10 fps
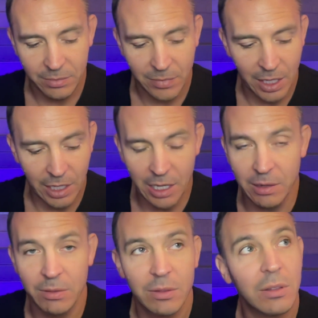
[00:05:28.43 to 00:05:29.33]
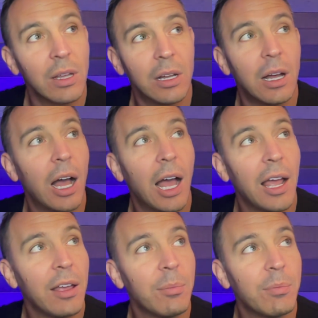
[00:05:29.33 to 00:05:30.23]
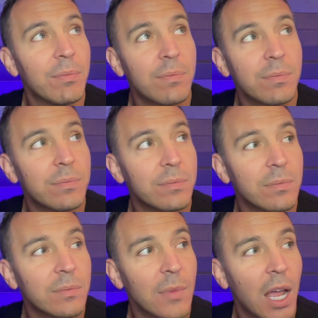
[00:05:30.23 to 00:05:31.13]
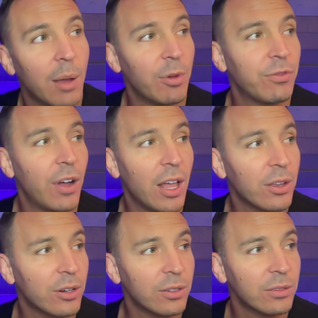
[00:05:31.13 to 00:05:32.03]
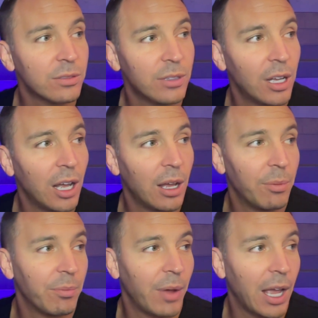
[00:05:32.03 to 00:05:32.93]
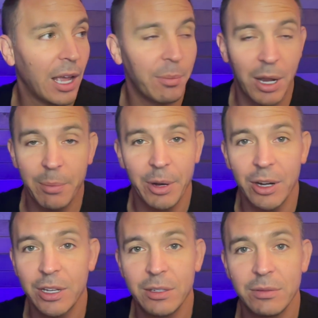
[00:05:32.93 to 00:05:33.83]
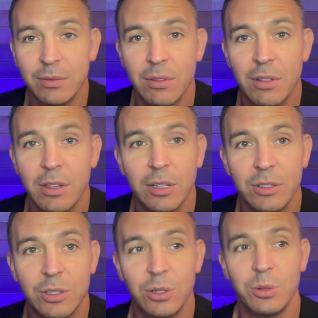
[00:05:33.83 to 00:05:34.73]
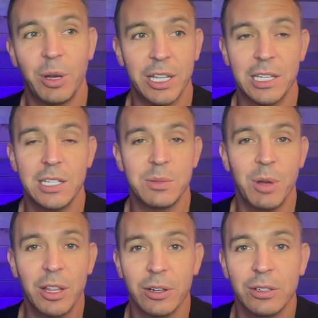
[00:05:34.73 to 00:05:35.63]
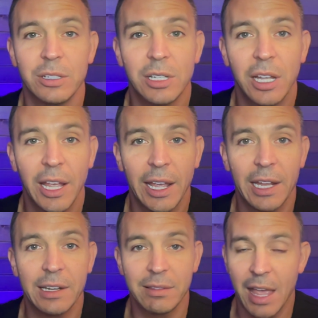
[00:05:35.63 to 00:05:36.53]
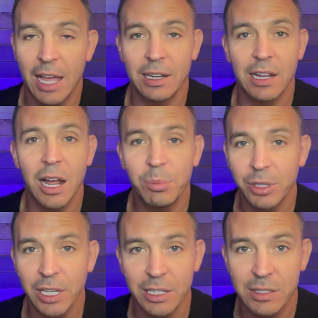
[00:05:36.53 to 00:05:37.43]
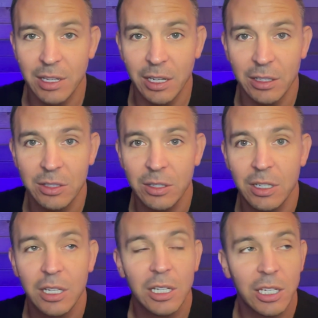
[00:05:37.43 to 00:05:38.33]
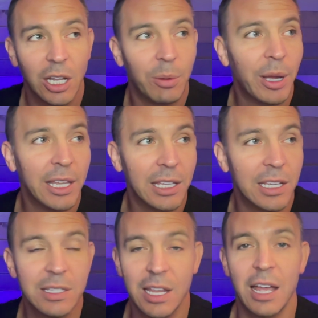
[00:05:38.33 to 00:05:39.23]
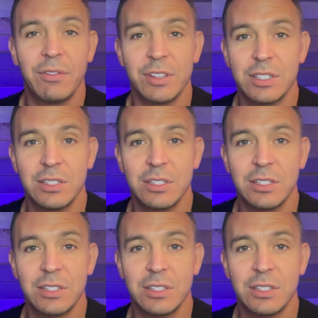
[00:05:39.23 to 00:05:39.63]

Again, I'm a father. I'm not married to my kid's mother, and that complicates things. You know, my kids have a